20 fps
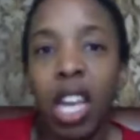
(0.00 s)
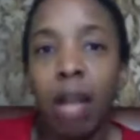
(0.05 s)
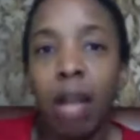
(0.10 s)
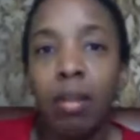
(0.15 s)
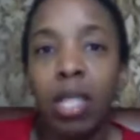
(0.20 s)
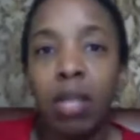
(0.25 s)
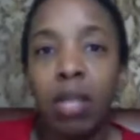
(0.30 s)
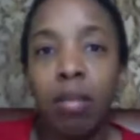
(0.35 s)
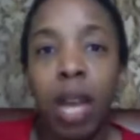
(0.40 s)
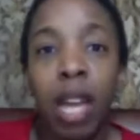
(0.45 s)

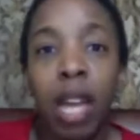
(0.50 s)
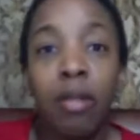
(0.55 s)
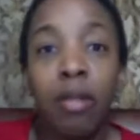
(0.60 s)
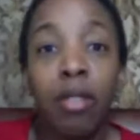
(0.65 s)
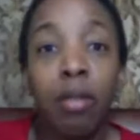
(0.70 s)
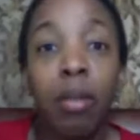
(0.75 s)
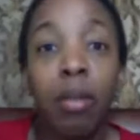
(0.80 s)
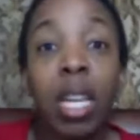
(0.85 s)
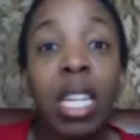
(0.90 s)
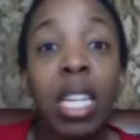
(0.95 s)
comes to mind for
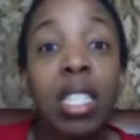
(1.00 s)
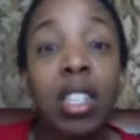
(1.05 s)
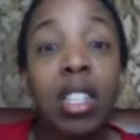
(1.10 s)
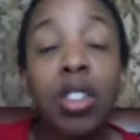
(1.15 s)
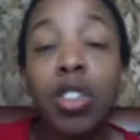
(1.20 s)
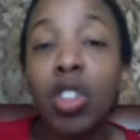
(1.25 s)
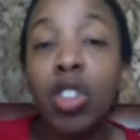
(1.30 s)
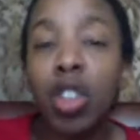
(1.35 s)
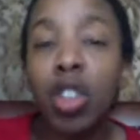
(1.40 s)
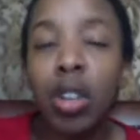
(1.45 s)
me is
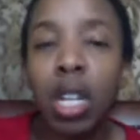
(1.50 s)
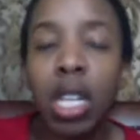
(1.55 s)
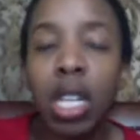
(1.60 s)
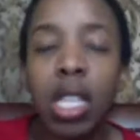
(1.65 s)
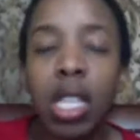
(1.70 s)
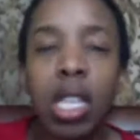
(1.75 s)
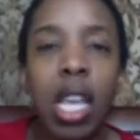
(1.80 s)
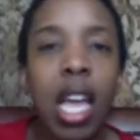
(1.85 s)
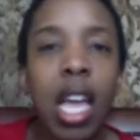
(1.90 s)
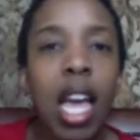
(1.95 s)
insurance.
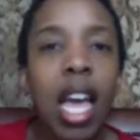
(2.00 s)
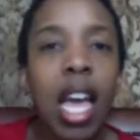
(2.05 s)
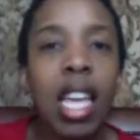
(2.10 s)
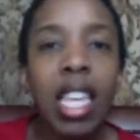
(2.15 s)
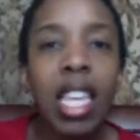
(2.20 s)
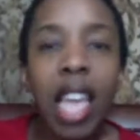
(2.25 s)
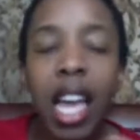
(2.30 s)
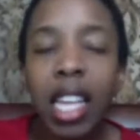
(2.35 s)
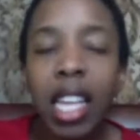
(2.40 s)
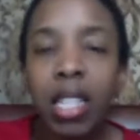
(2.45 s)

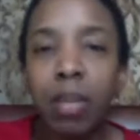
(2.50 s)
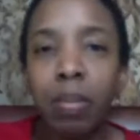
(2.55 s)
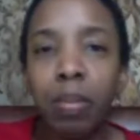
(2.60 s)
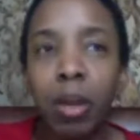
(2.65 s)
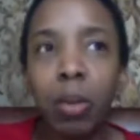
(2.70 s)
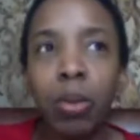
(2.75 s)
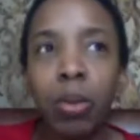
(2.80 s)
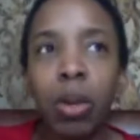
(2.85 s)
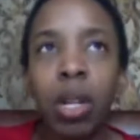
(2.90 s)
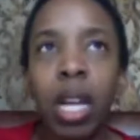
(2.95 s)
Yes,
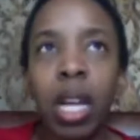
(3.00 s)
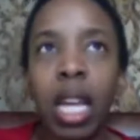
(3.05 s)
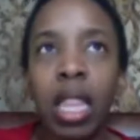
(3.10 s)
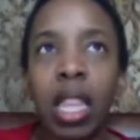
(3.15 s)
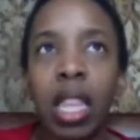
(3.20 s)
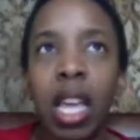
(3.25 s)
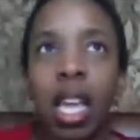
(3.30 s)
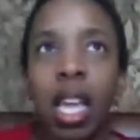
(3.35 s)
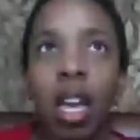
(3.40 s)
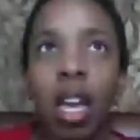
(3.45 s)
people, I
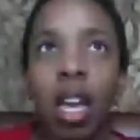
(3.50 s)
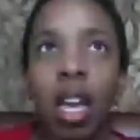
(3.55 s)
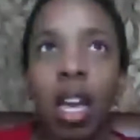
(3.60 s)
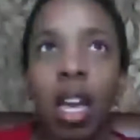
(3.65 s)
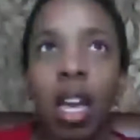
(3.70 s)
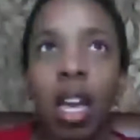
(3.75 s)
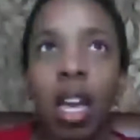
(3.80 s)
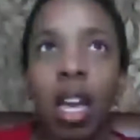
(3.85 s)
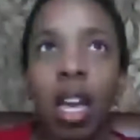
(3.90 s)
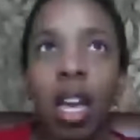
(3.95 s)
think,
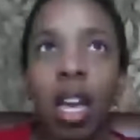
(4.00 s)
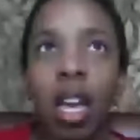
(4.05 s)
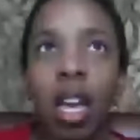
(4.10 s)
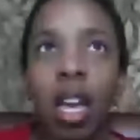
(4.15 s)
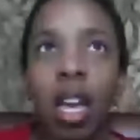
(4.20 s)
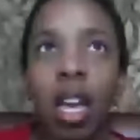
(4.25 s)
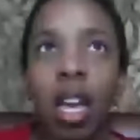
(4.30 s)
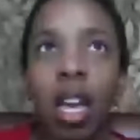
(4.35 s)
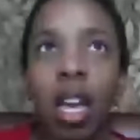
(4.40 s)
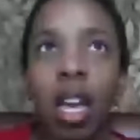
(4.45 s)
are
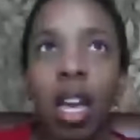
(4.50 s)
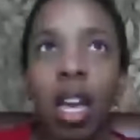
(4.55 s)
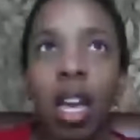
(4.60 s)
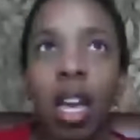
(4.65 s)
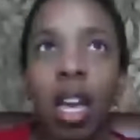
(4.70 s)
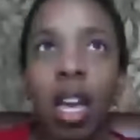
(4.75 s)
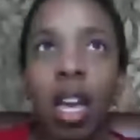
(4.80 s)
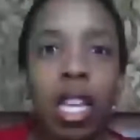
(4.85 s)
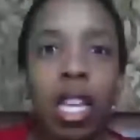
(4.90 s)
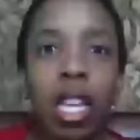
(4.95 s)

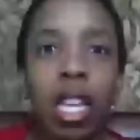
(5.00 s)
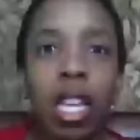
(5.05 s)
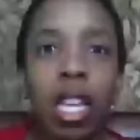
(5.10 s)
relatively